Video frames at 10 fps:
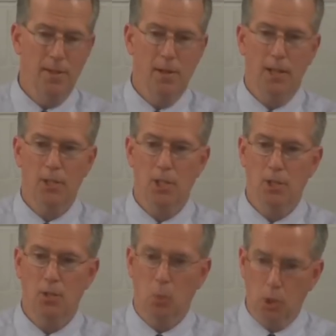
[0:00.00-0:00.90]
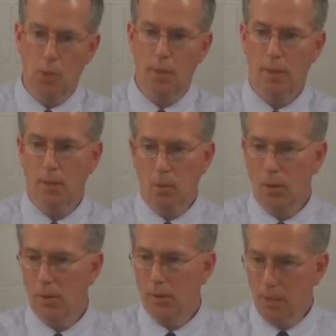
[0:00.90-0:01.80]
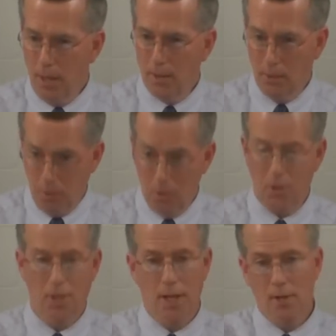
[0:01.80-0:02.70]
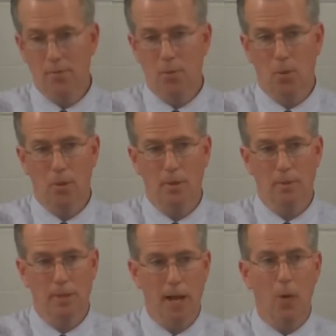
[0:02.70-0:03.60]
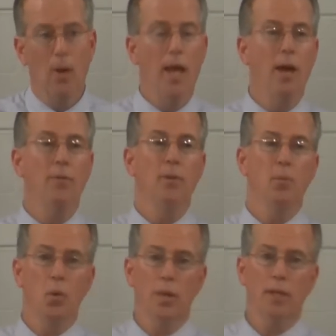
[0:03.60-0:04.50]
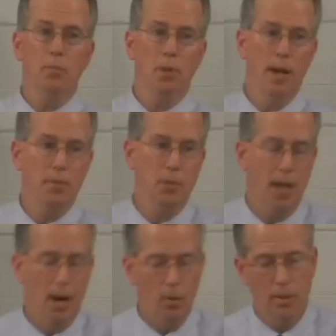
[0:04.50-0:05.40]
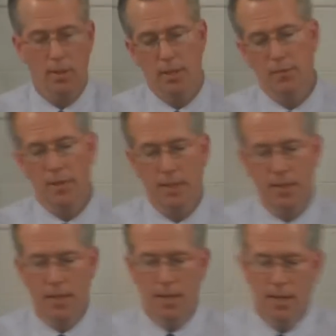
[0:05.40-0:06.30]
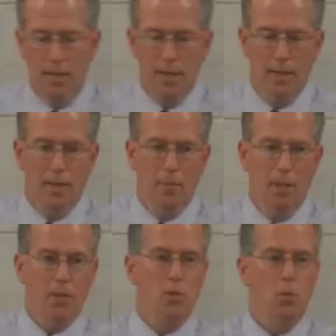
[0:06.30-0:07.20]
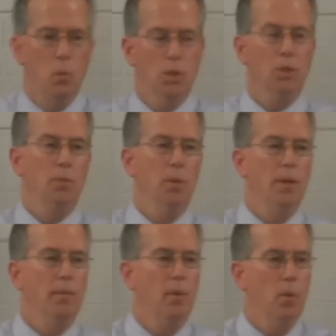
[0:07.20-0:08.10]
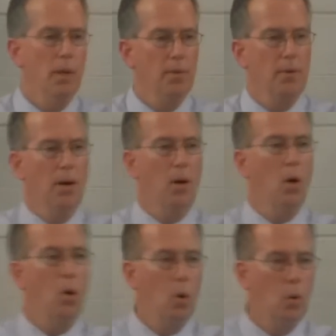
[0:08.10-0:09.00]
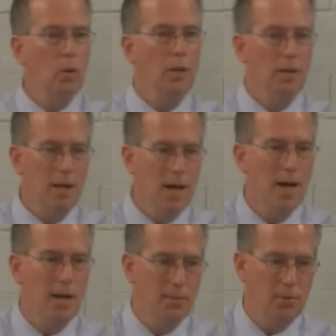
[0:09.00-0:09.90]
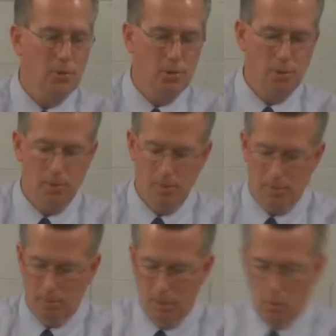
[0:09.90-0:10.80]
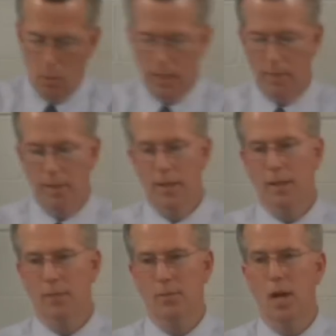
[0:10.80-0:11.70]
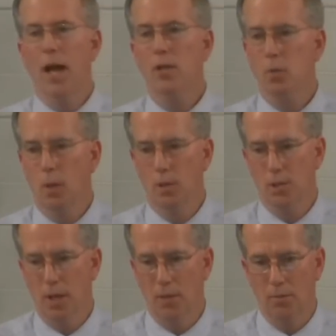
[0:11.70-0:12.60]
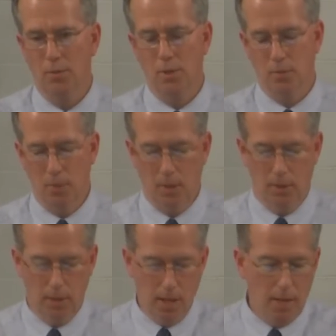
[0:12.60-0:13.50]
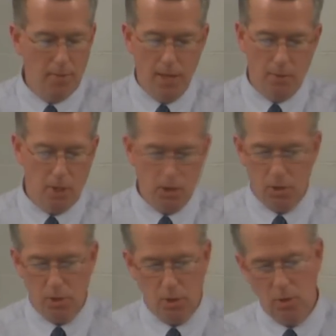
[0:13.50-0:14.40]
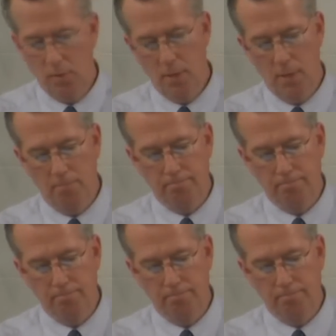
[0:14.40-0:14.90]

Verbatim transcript: not just worshiping the Lord on the Lord's Day for an hour and a half in the morning, perhaps an hour in the evening, but to worship Him with our whole lives. Remember, we have died to ourselves and we are alive now just to serve Him.